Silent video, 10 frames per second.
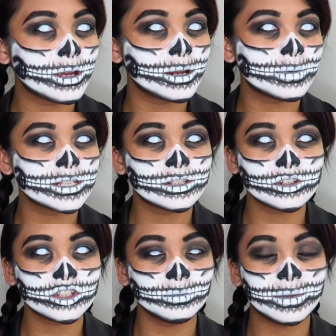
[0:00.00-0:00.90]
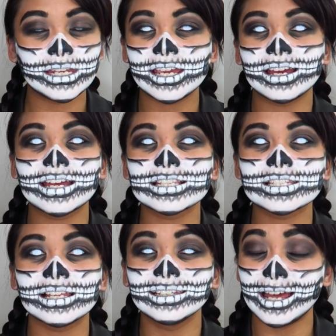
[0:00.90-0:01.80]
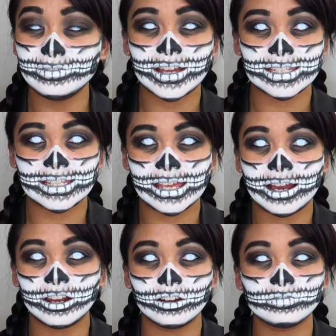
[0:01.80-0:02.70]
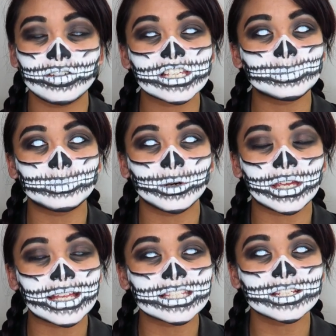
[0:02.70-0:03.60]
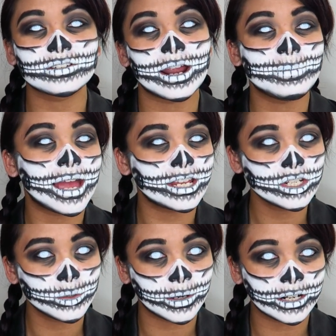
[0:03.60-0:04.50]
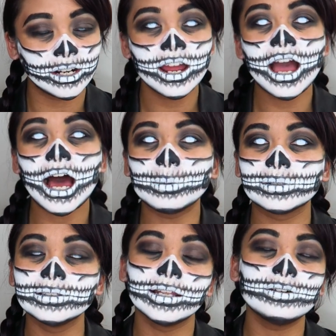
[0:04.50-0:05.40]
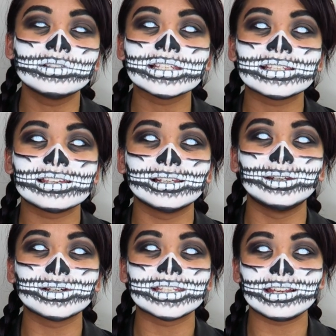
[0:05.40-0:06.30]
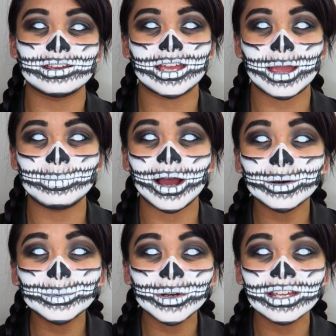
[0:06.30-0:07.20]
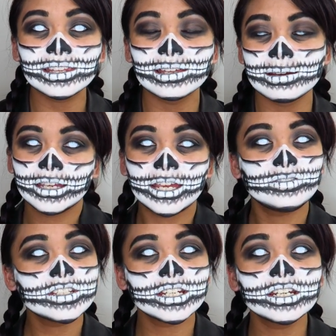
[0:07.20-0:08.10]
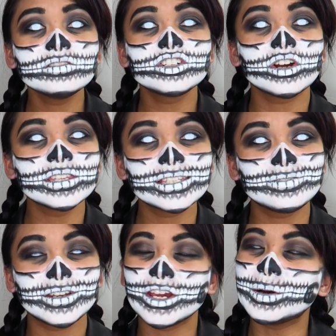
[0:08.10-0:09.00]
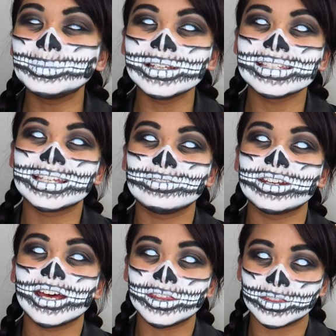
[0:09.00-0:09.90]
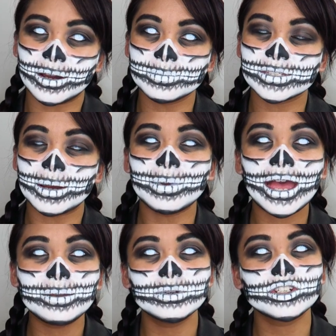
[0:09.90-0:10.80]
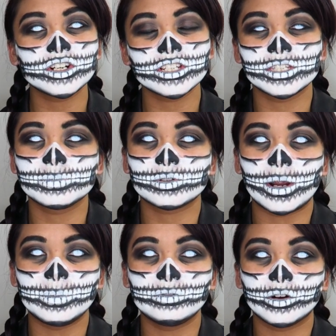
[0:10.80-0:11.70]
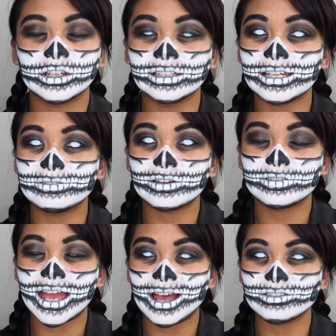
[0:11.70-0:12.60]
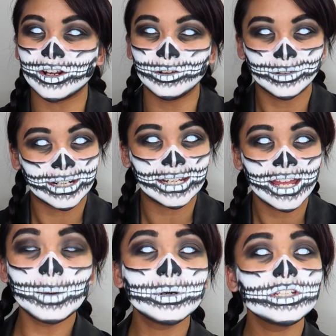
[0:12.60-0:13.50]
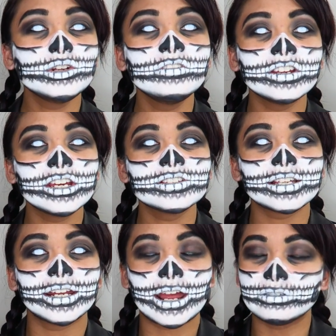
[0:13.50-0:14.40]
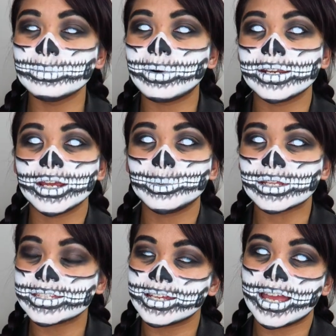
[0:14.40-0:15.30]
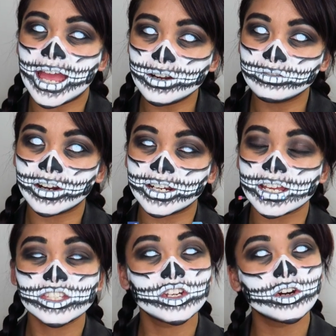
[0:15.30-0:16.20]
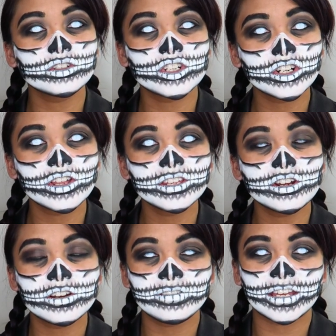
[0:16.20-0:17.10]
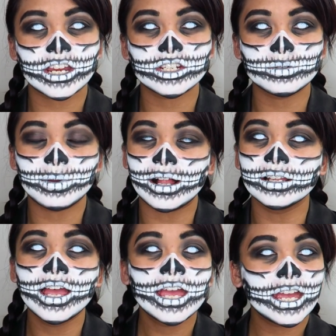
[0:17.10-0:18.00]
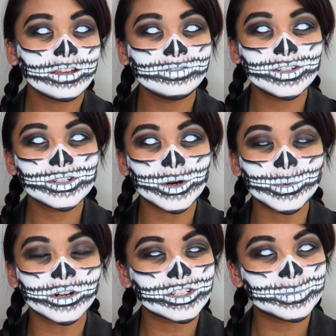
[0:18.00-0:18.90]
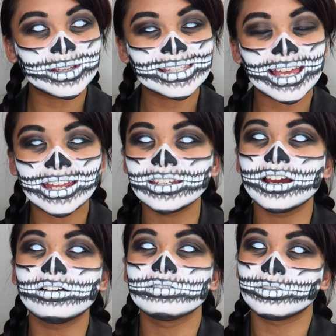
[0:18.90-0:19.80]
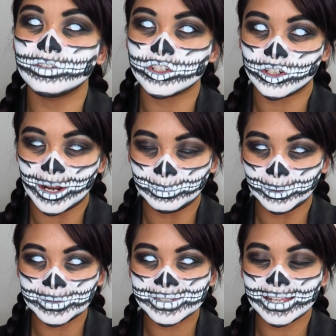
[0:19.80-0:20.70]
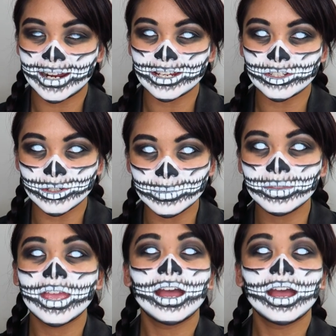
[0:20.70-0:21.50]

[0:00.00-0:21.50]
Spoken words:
me on my social media. It's Life as Kikay on Facebook, Instagram, and Twitter. I would love to see the looks that you came out with. If you did enjoy this video, please give it a thumbs up and be sure to subscribe before you leave if you haven't already. I put new videos out every Monday, Wednesday, and Friday, so turn on the notification bell if you don't want to miss any of the future uploads that I do.